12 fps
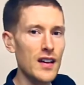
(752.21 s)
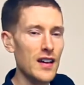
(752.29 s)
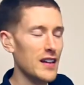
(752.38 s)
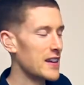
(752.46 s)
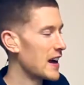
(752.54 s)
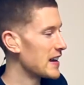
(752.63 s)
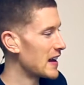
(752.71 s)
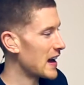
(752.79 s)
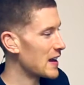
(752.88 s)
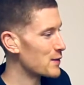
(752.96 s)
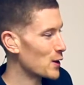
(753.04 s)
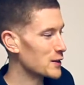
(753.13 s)
Okay,
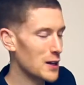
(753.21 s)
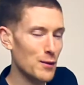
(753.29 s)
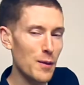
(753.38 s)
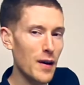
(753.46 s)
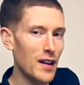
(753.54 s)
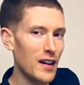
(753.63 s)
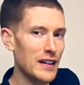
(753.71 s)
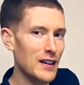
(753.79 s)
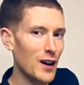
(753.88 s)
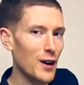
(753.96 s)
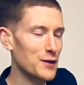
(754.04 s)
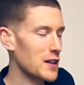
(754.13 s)
and we've got a double bar line
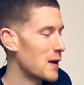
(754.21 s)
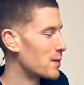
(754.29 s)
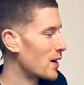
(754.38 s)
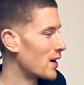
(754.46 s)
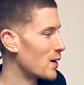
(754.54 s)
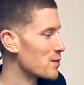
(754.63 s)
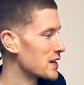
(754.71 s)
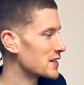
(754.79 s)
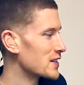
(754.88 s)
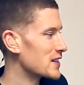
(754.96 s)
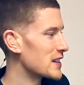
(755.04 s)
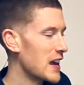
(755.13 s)
after that bar, brings
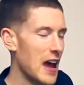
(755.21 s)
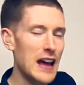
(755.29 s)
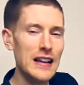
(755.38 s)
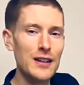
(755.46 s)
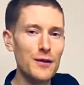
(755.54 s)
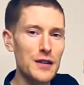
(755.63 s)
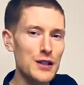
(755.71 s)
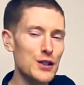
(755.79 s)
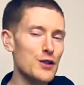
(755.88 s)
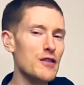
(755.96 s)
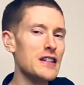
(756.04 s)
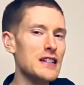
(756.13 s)
us to the end of the
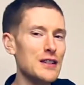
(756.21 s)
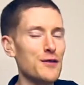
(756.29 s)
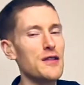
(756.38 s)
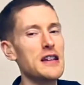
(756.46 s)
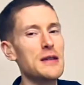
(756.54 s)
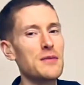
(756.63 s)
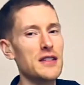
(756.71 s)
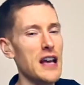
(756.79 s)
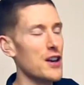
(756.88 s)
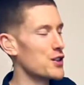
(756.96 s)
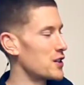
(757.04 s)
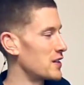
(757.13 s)
strings theme
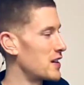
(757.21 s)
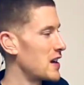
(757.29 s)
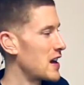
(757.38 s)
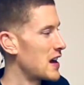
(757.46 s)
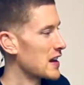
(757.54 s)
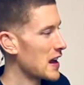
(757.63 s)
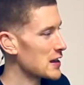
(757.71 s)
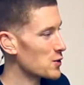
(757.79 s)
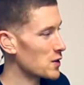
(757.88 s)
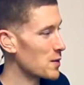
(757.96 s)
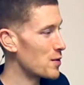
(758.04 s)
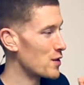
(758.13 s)
section. Okay, so
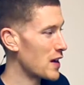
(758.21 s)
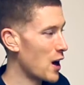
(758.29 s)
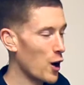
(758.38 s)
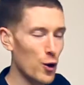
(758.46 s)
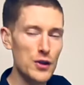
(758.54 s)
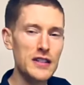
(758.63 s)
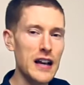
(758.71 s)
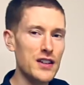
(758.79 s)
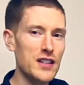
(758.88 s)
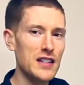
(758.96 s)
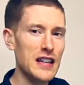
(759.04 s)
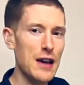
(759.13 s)
we're going to put that whole
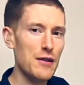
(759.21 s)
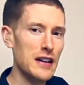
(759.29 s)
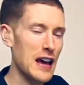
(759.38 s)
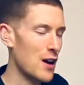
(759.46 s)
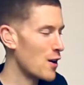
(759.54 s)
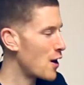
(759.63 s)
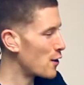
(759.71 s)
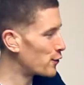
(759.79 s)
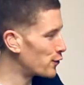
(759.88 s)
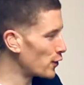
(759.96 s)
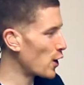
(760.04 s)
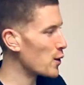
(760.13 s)
section together now.
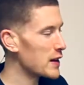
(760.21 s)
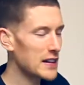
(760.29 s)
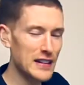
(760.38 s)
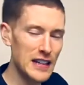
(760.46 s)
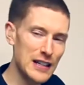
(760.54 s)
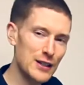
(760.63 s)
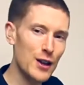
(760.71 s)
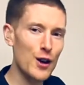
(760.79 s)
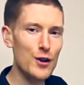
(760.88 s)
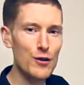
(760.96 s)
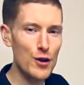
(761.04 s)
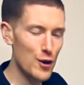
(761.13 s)
Flowing
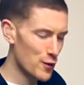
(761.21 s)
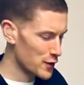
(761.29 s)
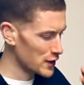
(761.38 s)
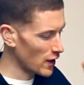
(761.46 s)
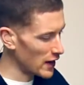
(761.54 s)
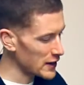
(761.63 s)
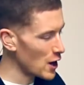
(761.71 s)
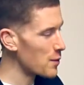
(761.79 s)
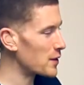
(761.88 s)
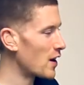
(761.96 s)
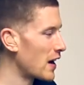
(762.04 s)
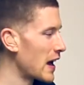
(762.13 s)
disco groove, tidy
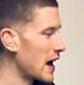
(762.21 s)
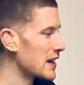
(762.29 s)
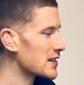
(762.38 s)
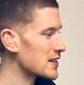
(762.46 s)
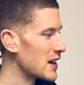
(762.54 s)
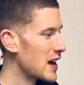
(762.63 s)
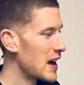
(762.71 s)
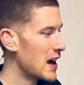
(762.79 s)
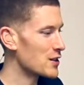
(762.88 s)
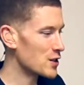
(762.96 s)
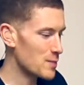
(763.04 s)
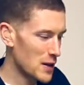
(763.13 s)
open hi-hats,
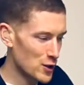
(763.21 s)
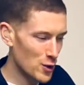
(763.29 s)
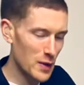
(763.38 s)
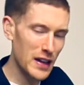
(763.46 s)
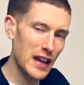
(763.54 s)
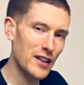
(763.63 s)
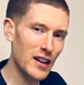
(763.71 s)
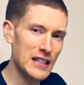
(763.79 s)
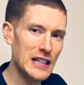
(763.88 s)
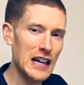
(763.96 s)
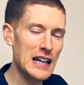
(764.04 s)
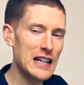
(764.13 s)
and just make sure we get a nice
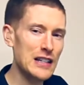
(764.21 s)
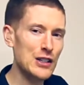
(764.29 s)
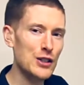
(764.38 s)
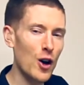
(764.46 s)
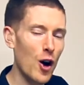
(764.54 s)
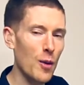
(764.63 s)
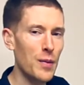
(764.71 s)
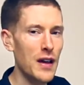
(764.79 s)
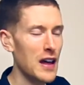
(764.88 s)
clean stop